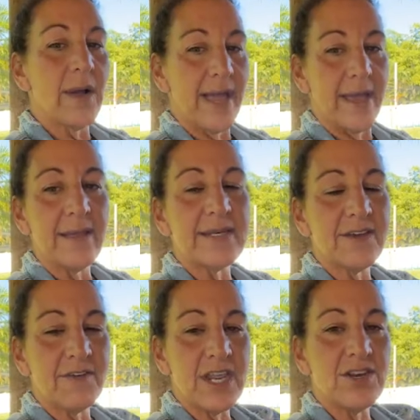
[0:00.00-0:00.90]
Okay.
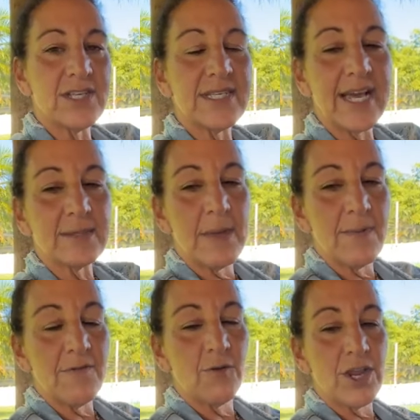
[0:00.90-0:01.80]
Tiffany, you just text
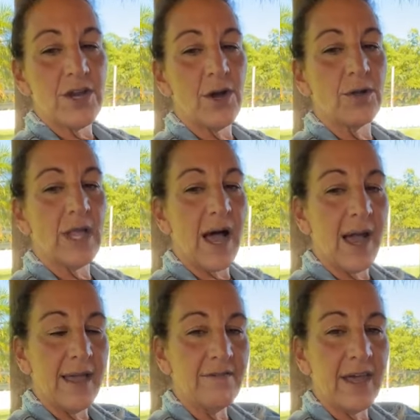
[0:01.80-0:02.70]
me before you go
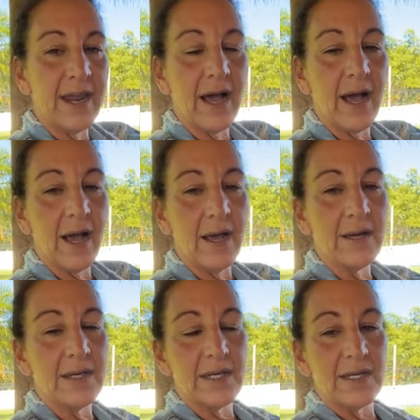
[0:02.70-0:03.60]
live and
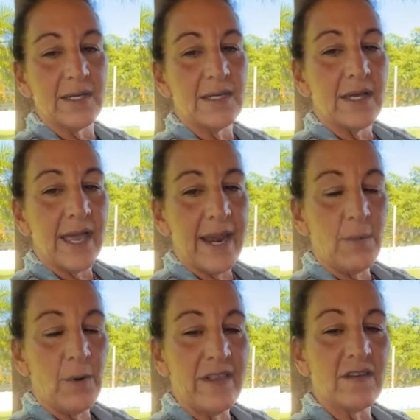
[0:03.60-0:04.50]
I'm
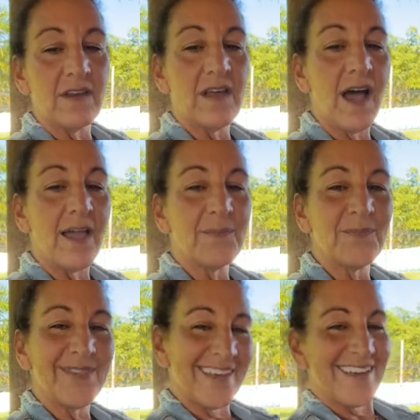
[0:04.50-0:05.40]
wasting time.